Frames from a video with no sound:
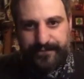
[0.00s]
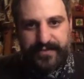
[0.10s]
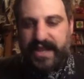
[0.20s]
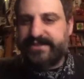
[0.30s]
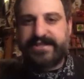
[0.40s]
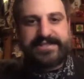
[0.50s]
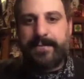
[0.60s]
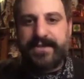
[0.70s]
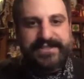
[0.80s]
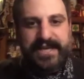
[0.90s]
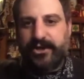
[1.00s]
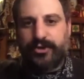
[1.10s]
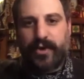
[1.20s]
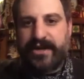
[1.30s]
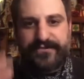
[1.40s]
It's the same in the city,
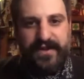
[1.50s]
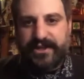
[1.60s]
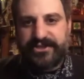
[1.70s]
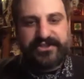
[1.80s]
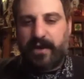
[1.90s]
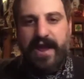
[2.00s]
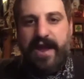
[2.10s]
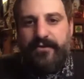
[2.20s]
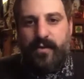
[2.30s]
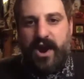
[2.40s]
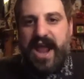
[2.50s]
Greenwich Village, everywhere.